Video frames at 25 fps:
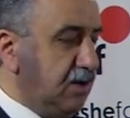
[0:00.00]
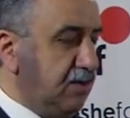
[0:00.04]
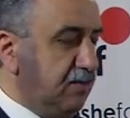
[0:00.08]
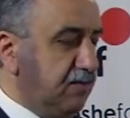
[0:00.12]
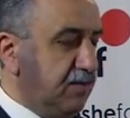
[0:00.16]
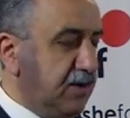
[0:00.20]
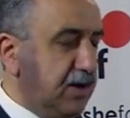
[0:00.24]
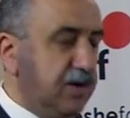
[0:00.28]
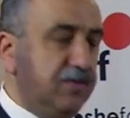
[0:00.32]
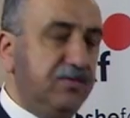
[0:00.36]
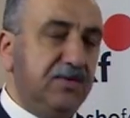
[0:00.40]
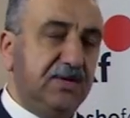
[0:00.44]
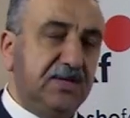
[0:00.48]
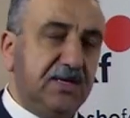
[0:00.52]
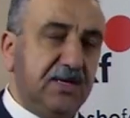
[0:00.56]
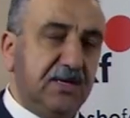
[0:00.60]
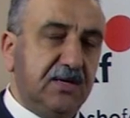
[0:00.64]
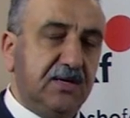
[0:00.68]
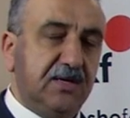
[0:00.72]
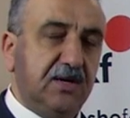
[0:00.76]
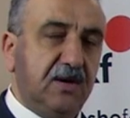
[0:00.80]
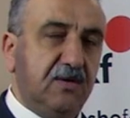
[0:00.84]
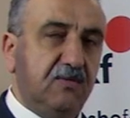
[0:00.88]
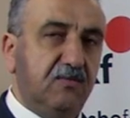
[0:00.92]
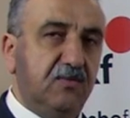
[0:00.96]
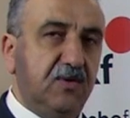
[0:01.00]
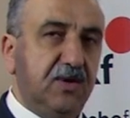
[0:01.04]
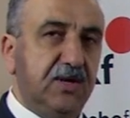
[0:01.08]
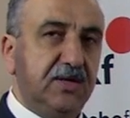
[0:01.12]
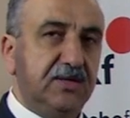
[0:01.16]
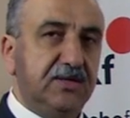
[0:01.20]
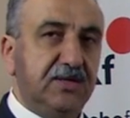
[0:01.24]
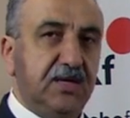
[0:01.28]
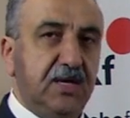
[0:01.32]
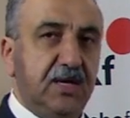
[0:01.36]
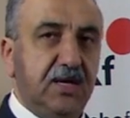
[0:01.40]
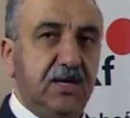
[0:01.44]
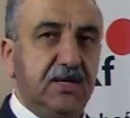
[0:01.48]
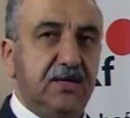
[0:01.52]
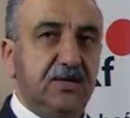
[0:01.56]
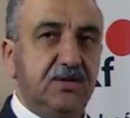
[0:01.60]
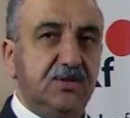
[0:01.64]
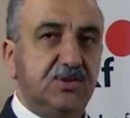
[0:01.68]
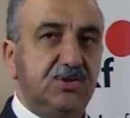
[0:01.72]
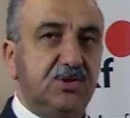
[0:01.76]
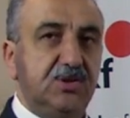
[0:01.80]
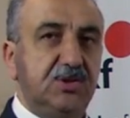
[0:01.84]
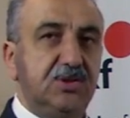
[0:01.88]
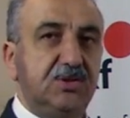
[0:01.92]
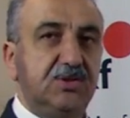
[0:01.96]
where we can convert the
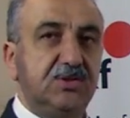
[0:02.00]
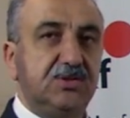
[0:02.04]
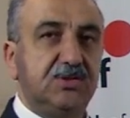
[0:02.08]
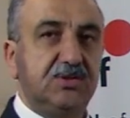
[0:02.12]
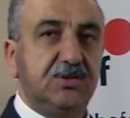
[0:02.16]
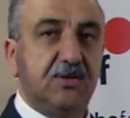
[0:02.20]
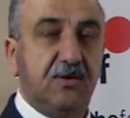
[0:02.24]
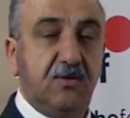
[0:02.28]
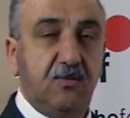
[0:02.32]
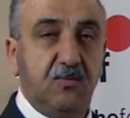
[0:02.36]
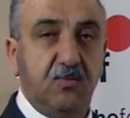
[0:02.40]
energies,